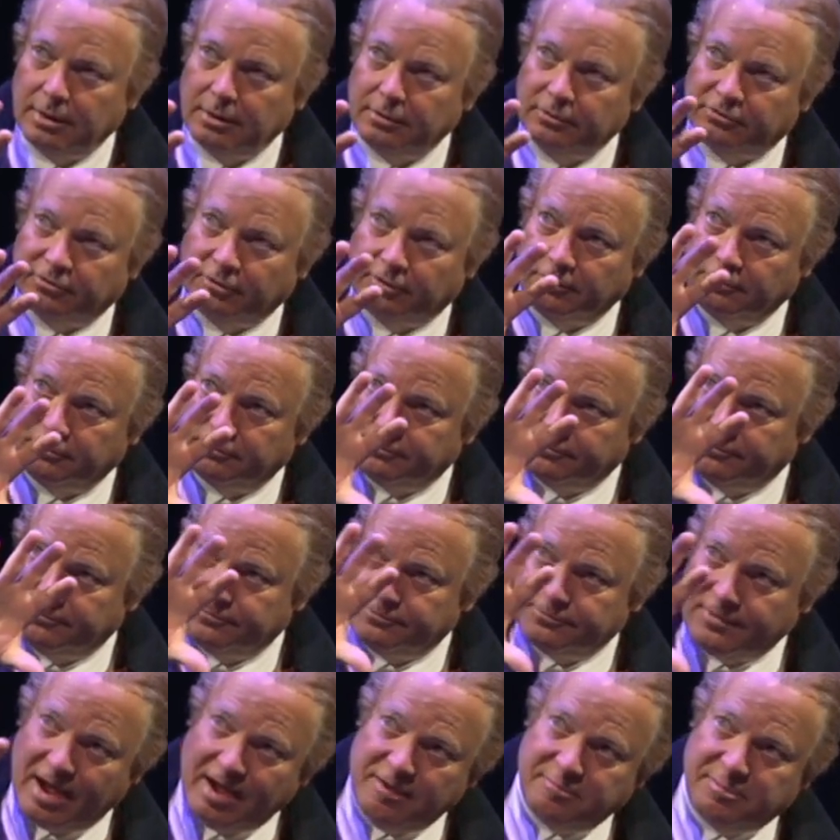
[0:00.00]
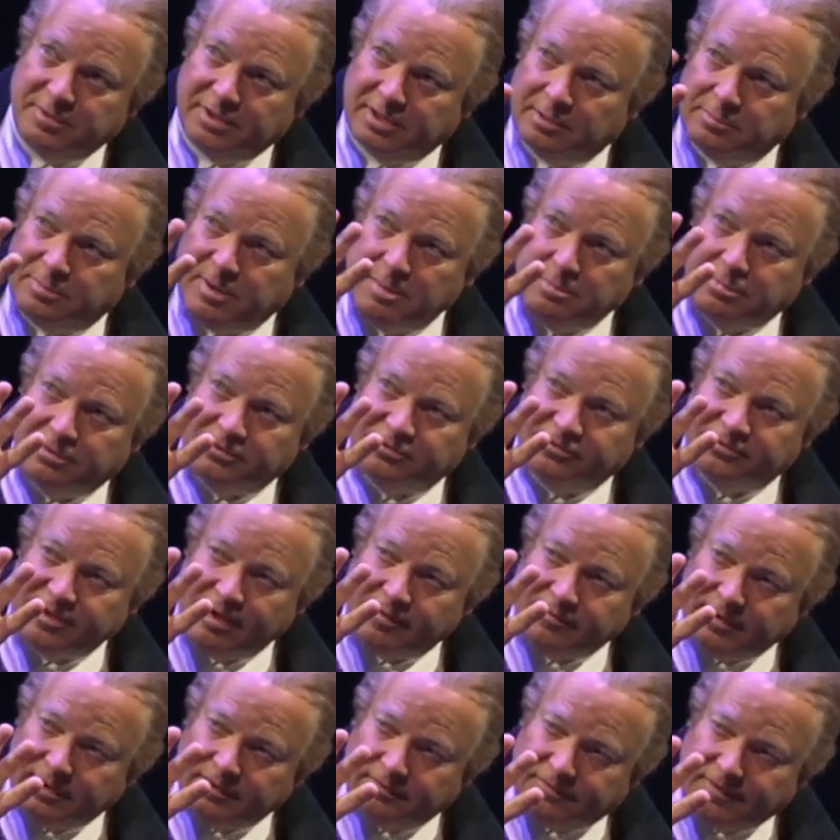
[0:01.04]
so 5 million people,
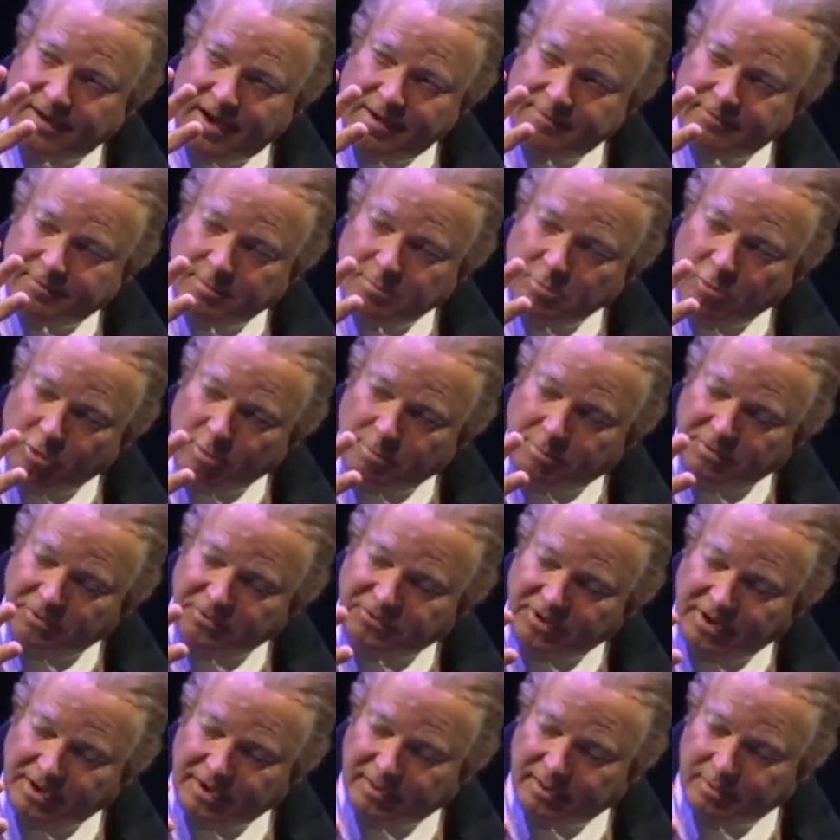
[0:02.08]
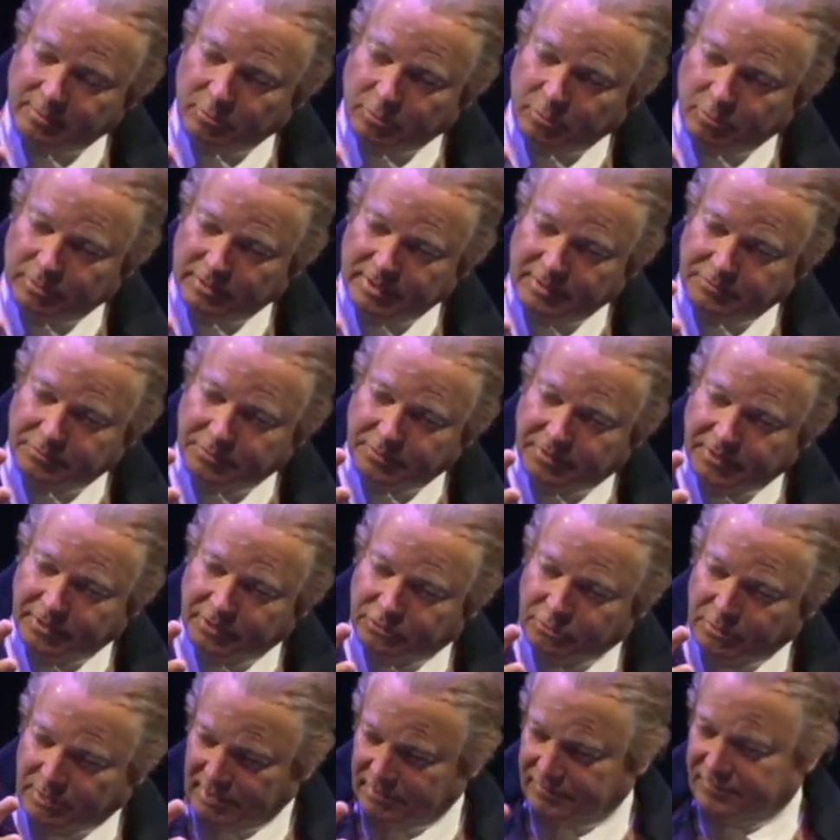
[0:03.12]
75% or more of them lived within
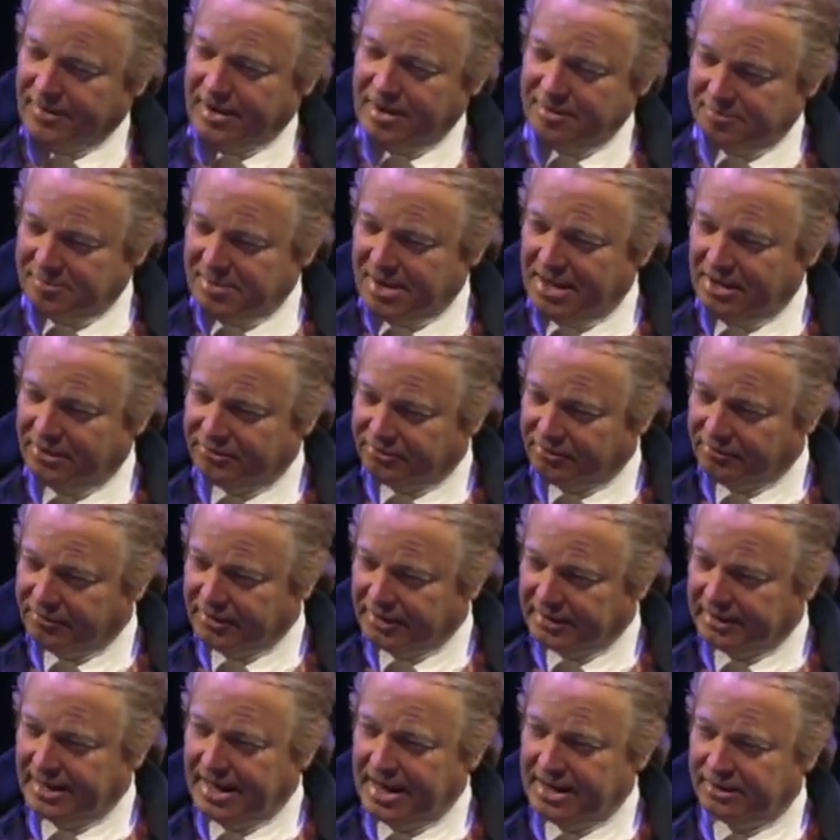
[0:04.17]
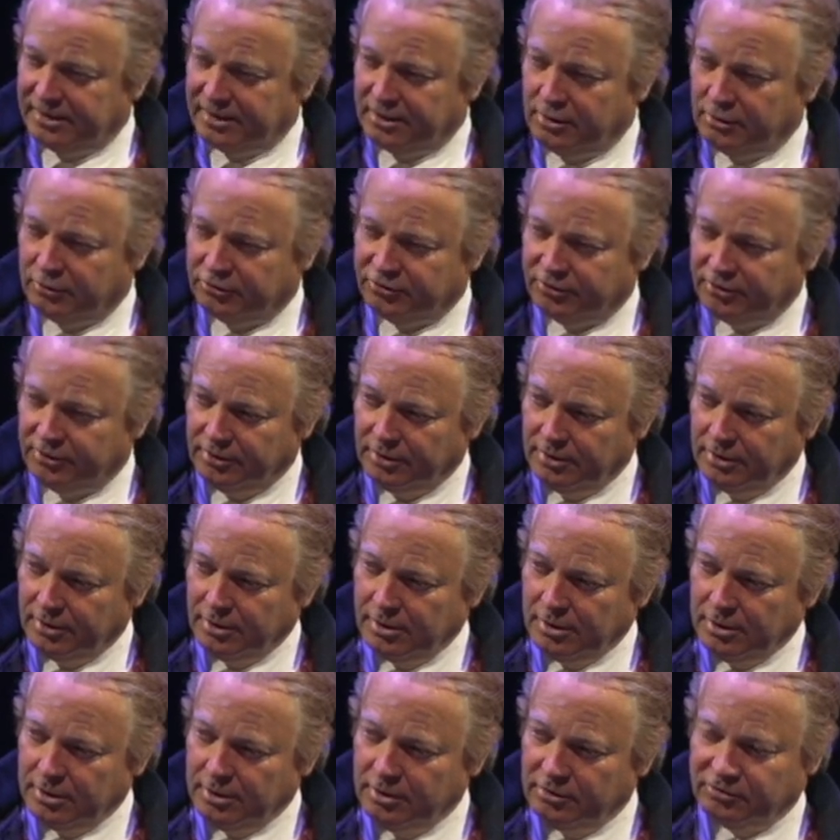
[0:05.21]
25 miles of the Atlantic Ocean.
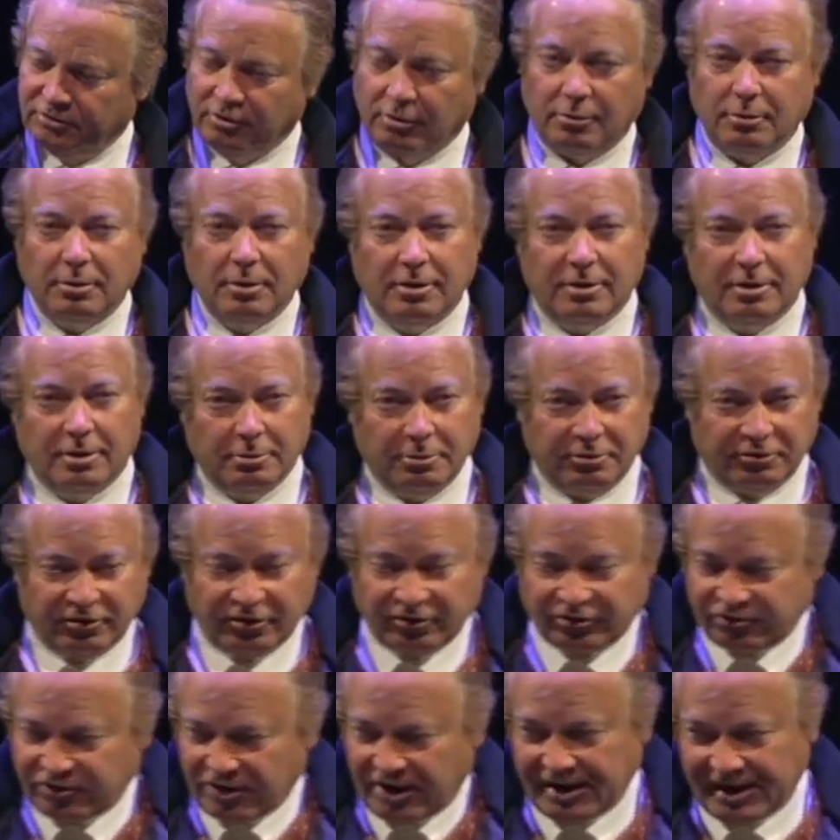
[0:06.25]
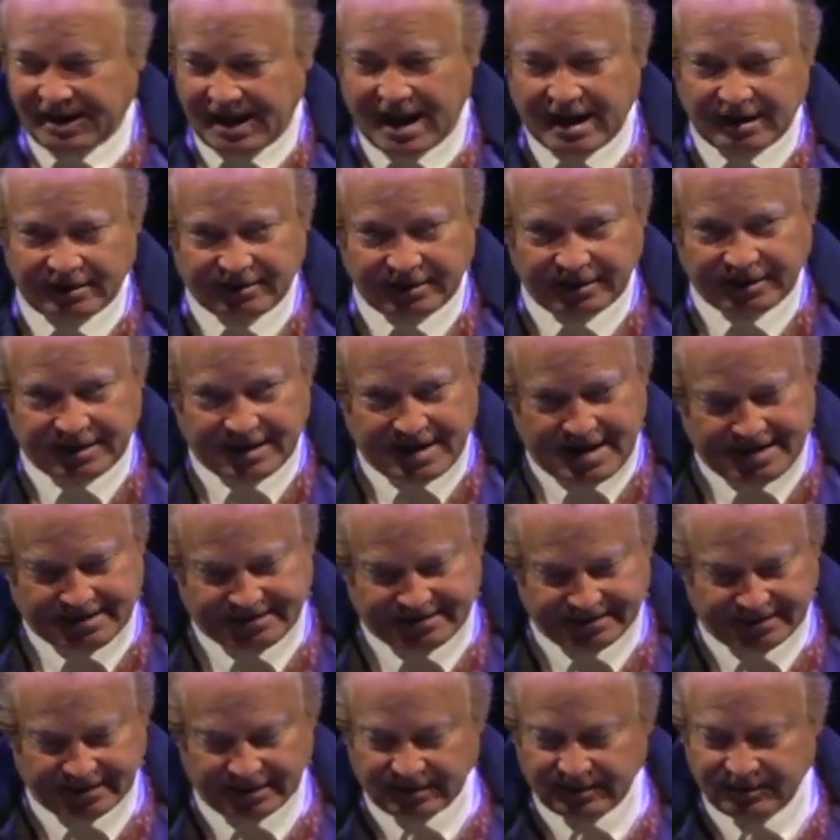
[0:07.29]
So there was this gigantic
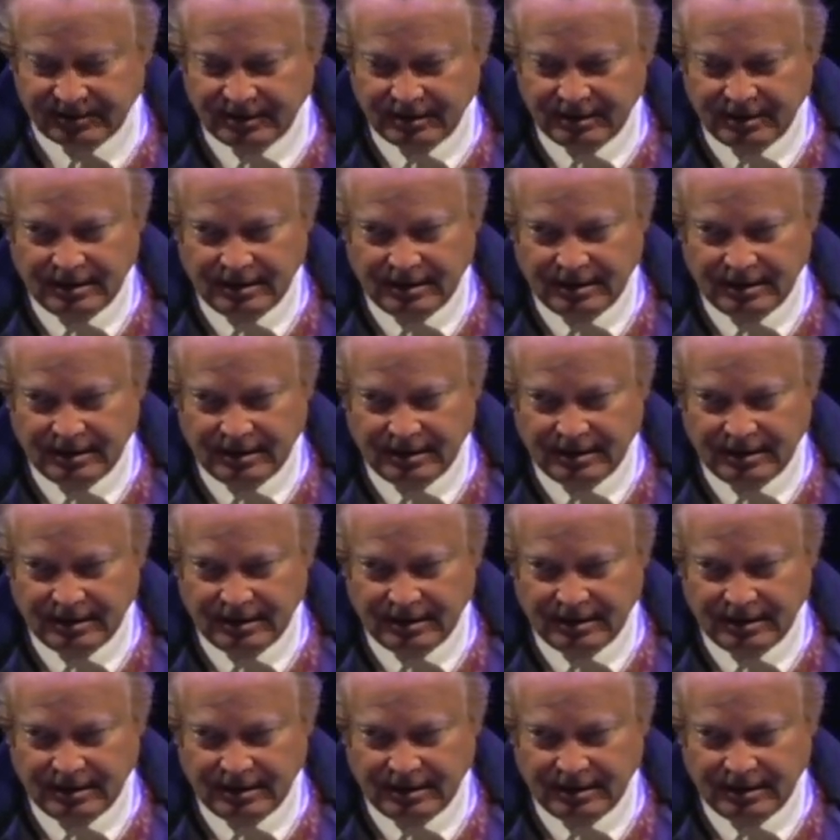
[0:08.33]
continent.